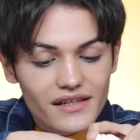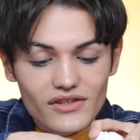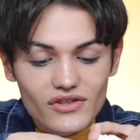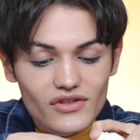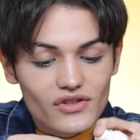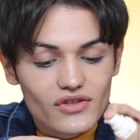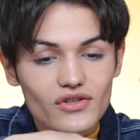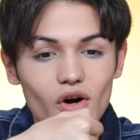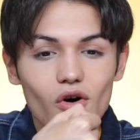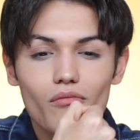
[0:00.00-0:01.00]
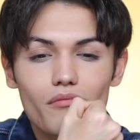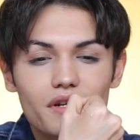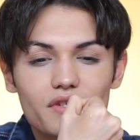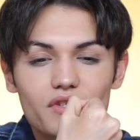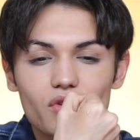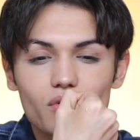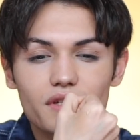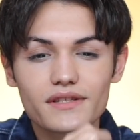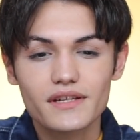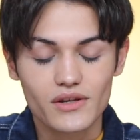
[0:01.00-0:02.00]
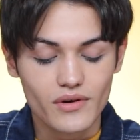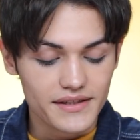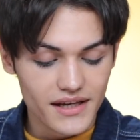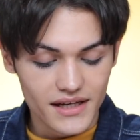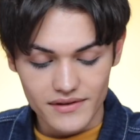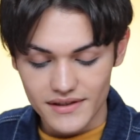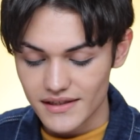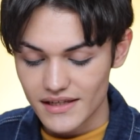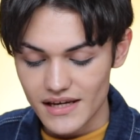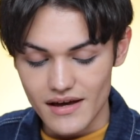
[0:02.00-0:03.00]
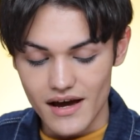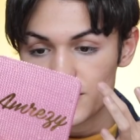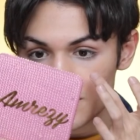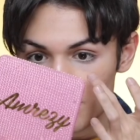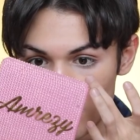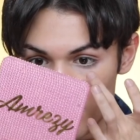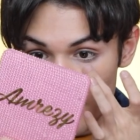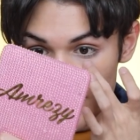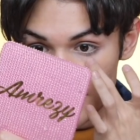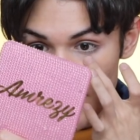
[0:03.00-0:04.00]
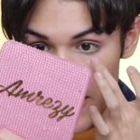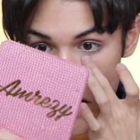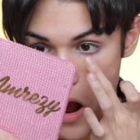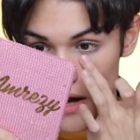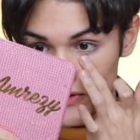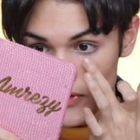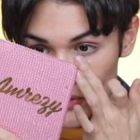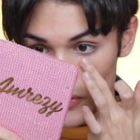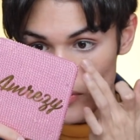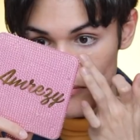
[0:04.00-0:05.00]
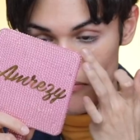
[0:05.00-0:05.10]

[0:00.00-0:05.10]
It's so minuscule. It's like you guys can't even see that. Just press that onto